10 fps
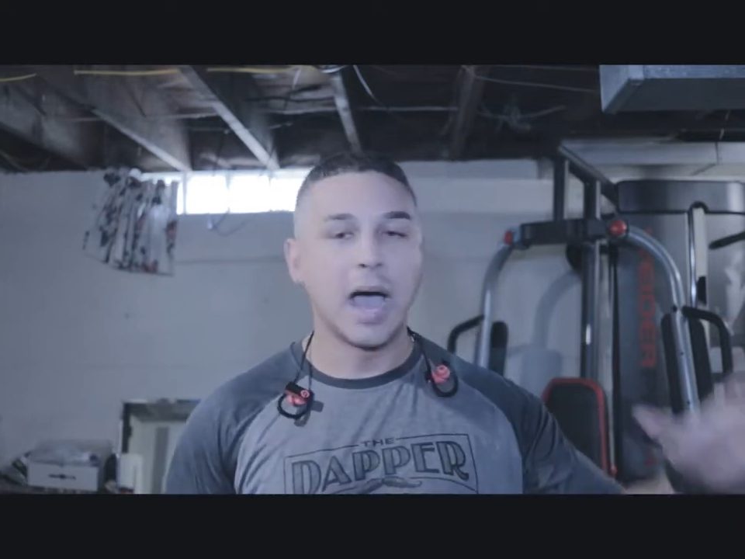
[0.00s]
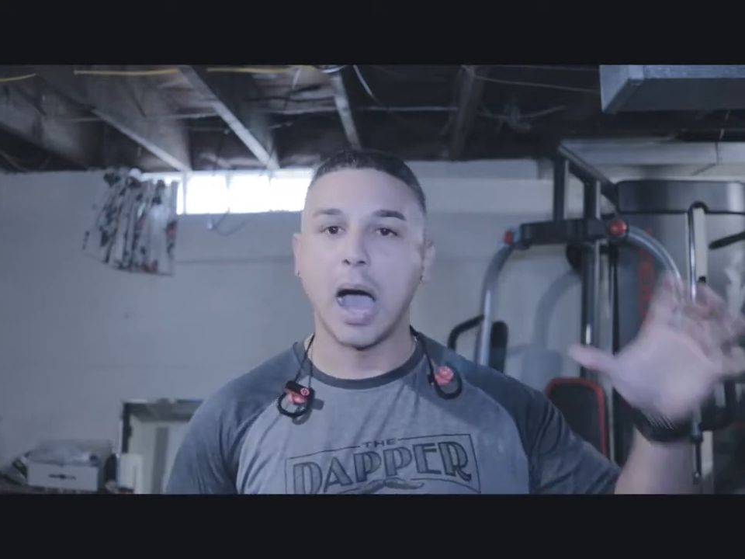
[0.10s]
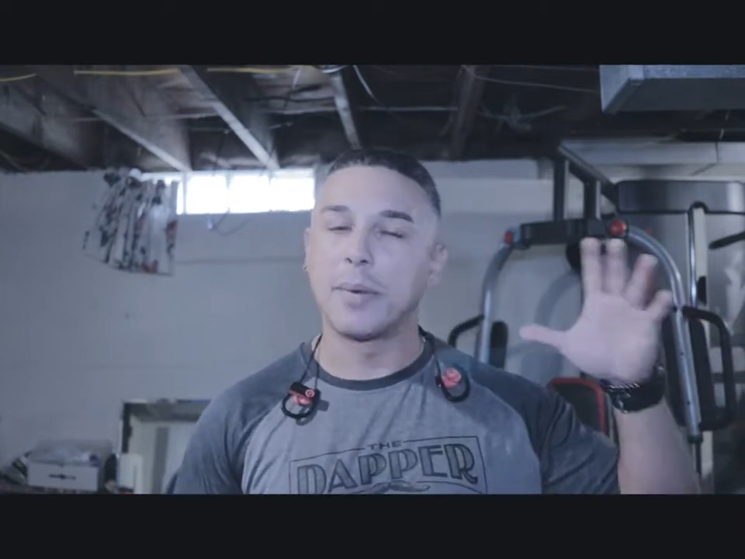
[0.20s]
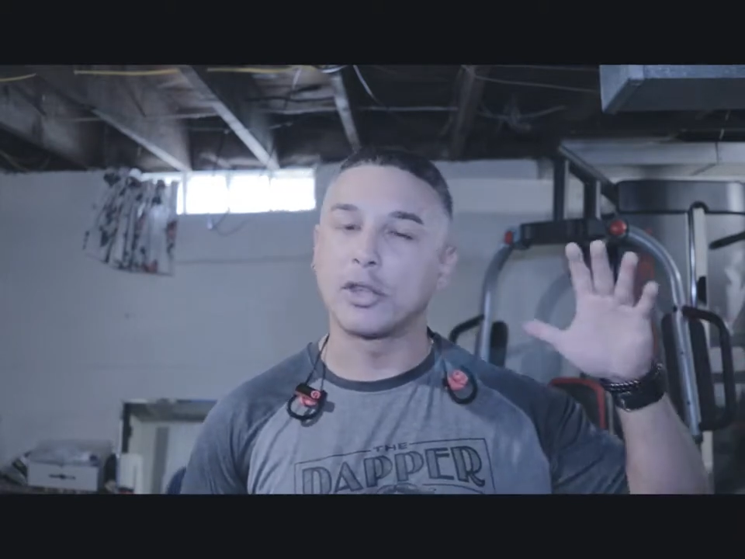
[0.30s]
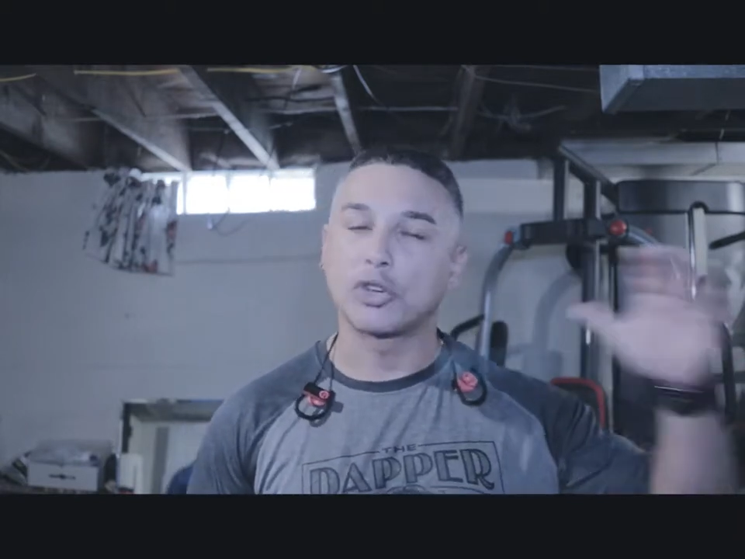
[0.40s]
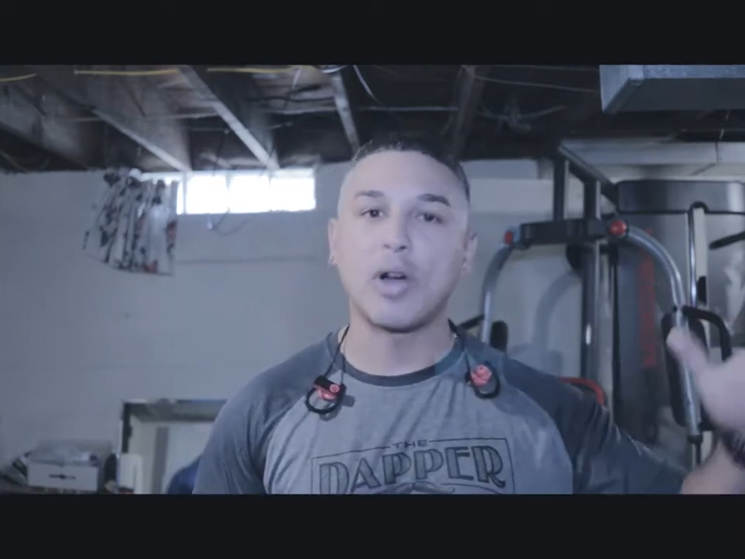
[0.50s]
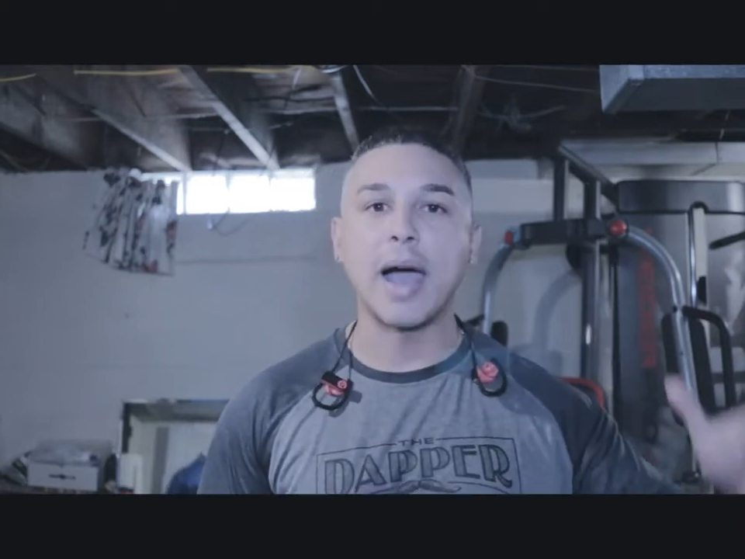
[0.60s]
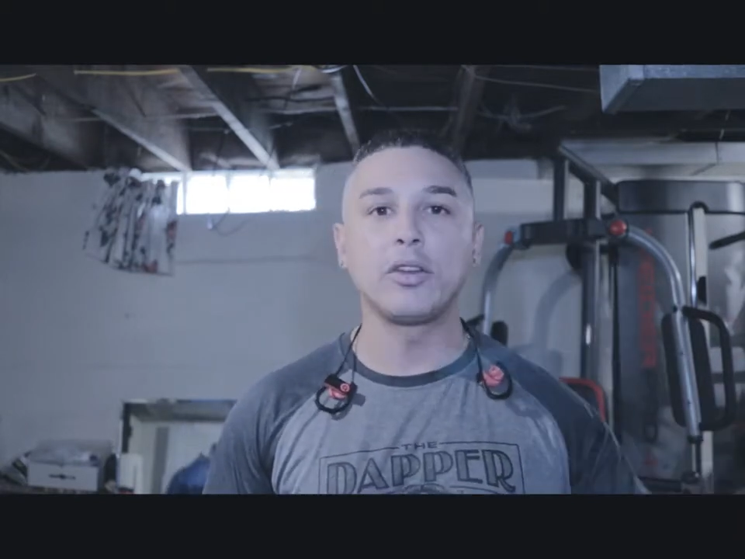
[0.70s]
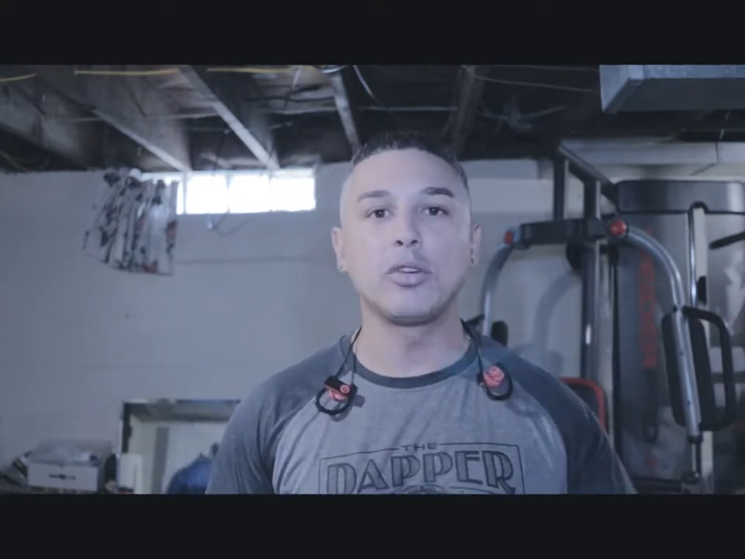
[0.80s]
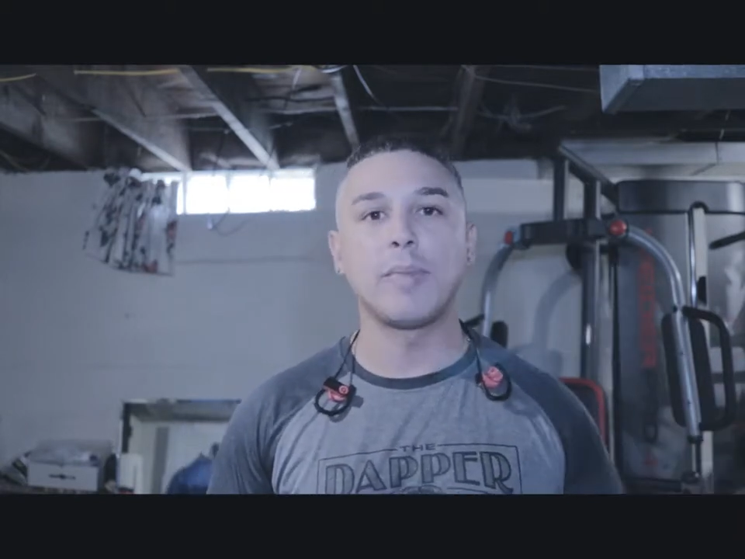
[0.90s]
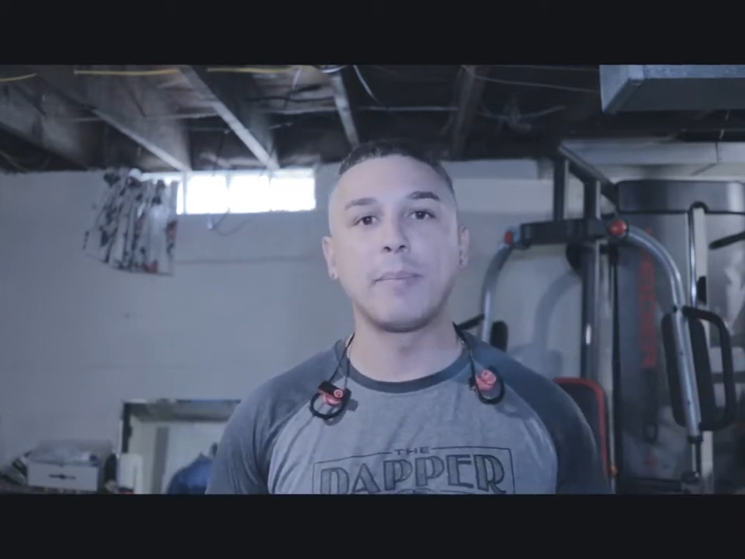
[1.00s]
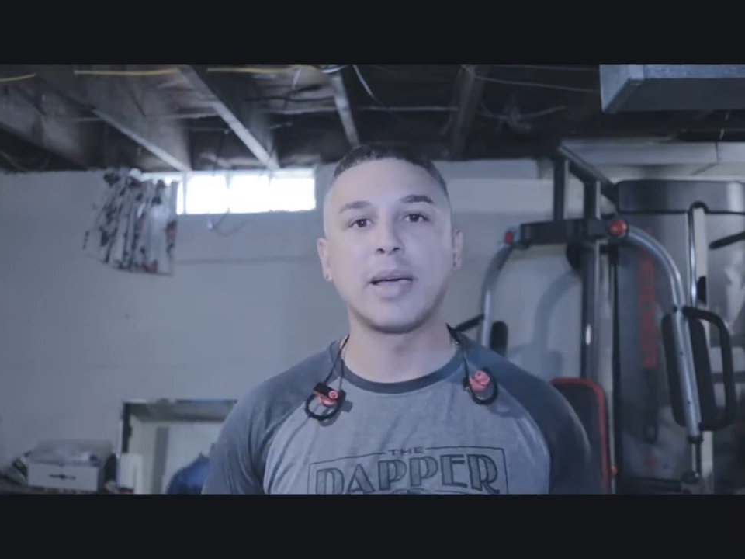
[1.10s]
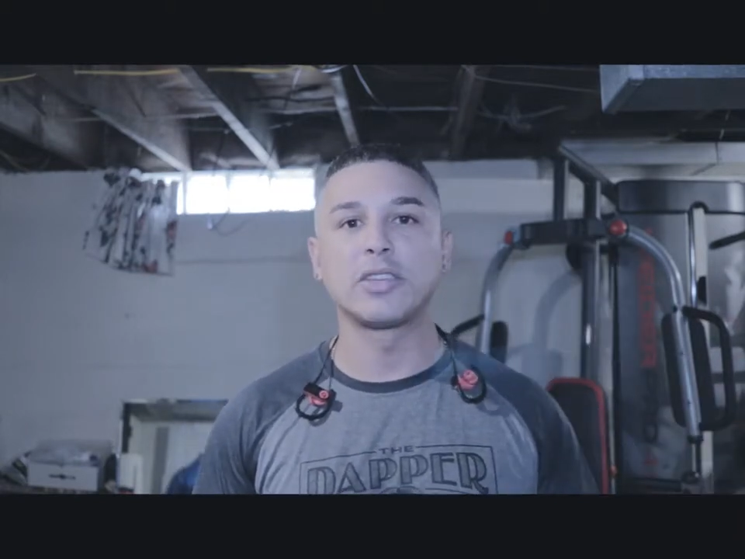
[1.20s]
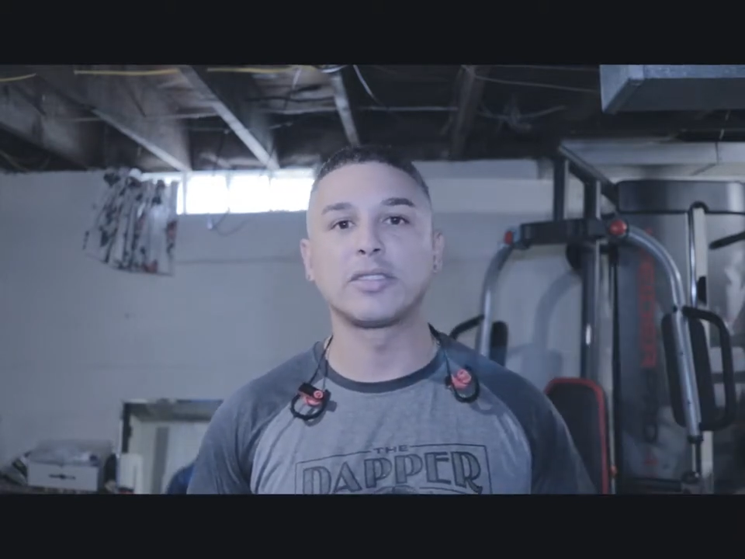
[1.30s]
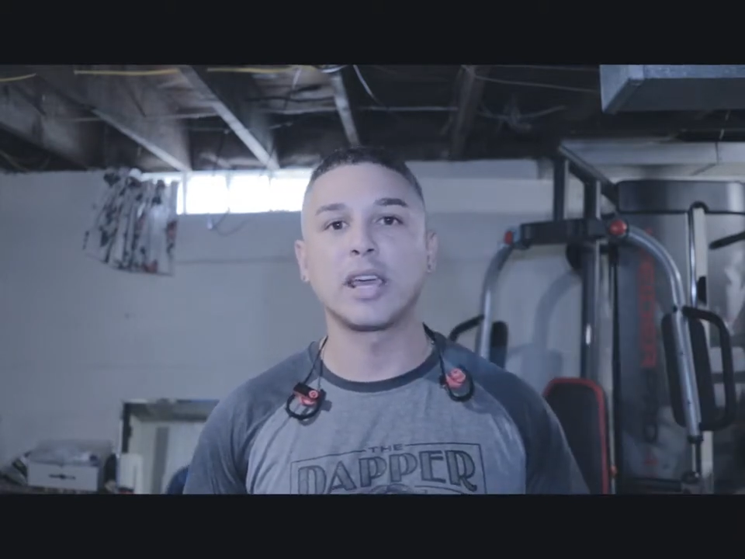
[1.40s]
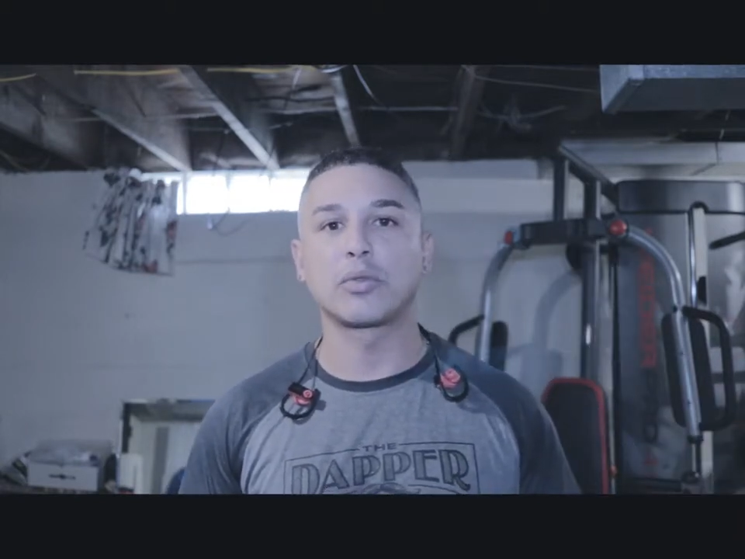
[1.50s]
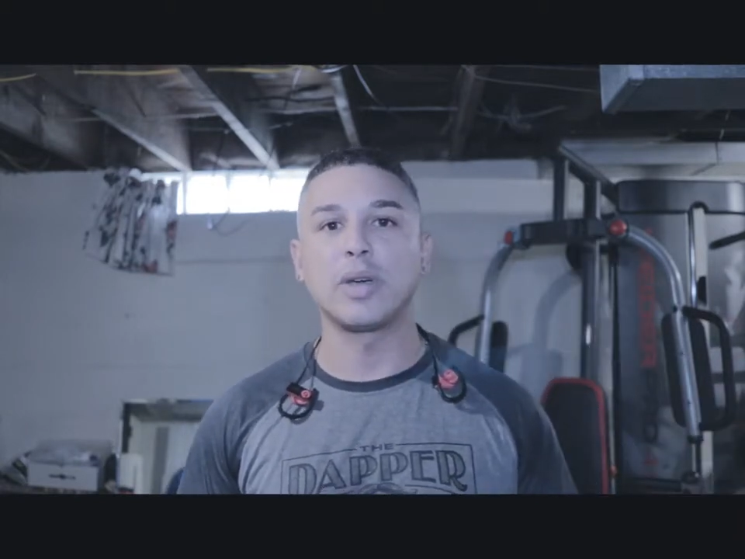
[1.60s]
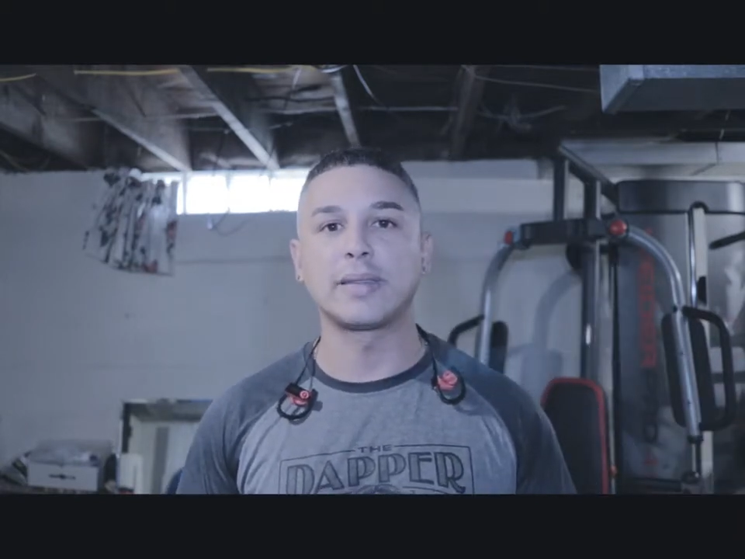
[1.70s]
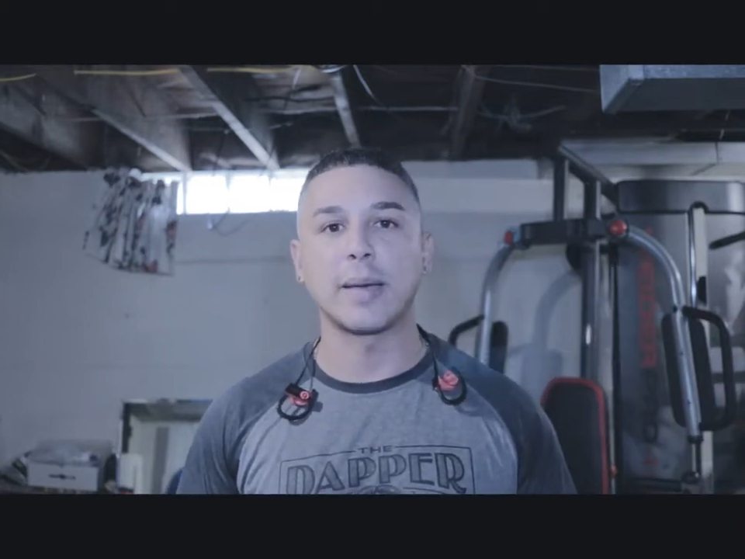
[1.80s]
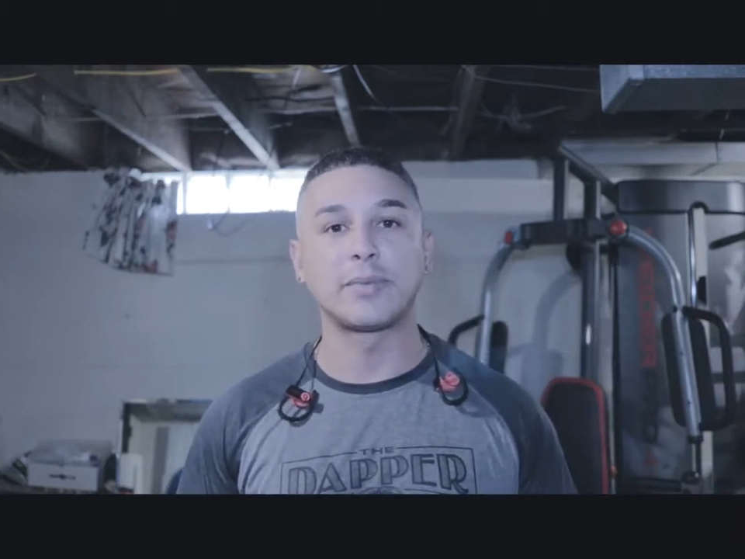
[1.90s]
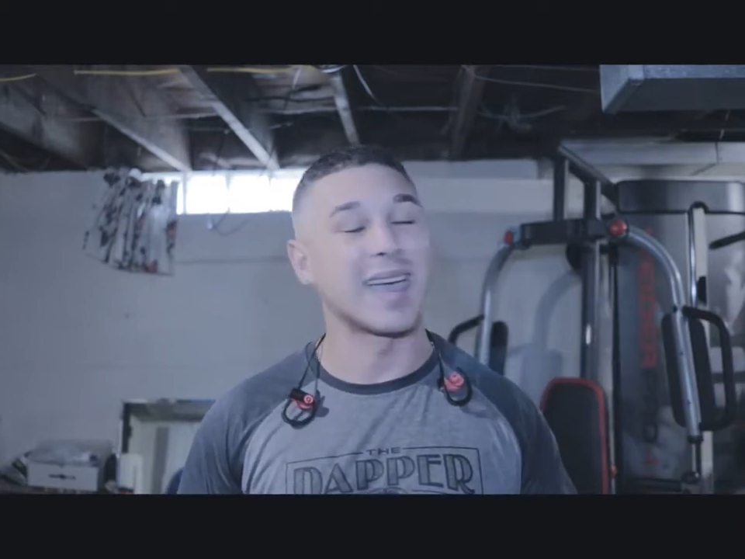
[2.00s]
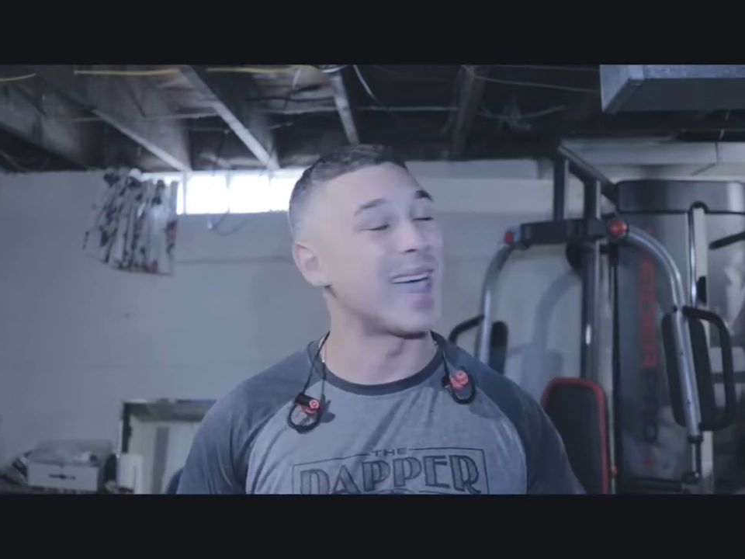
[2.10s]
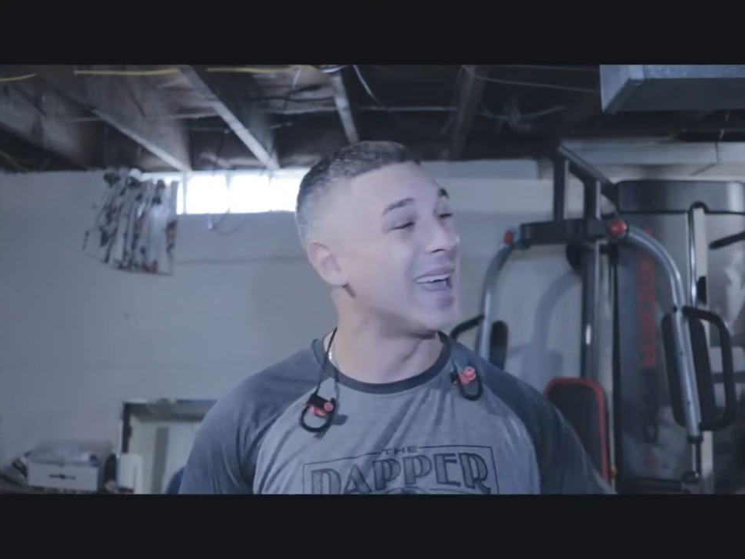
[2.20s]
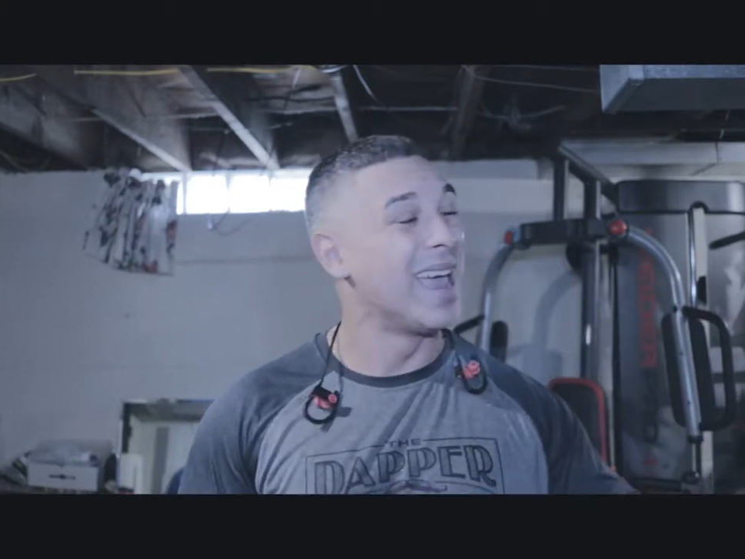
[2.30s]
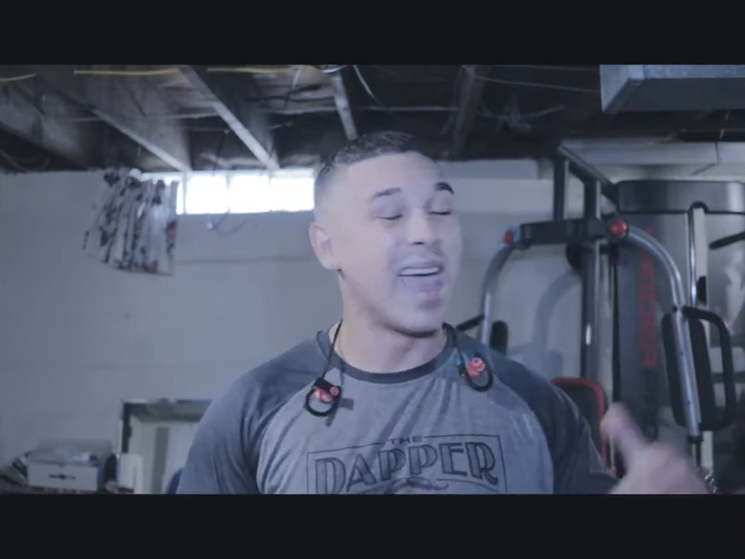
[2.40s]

I'm gonna try to do my best to stay three steps ahead.